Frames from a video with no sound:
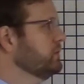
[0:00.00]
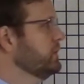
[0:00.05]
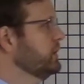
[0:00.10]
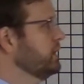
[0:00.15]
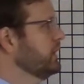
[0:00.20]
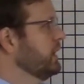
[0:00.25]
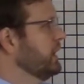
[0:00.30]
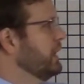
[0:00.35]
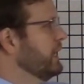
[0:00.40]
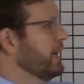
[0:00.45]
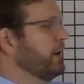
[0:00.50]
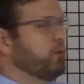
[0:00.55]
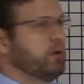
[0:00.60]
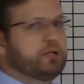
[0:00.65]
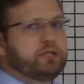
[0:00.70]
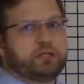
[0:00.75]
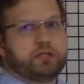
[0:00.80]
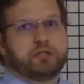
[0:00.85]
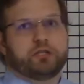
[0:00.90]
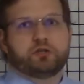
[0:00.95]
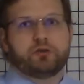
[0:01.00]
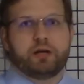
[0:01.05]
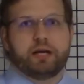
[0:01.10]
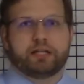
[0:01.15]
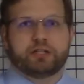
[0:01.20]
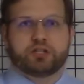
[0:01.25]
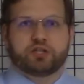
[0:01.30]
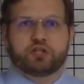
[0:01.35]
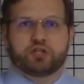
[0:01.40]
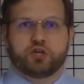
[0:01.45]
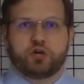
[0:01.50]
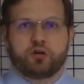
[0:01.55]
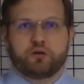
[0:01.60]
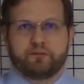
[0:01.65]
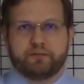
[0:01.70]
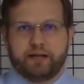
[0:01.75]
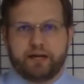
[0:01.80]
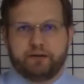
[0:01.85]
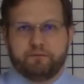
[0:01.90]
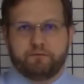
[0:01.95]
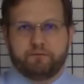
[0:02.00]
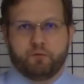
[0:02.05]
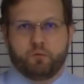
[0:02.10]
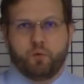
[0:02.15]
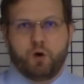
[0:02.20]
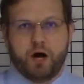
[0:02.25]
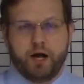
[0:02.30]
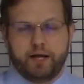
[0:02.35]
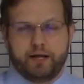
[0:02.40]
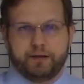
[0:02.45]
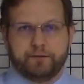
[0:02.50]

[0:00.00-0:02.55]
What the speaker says: and I want you to try and solve that for y.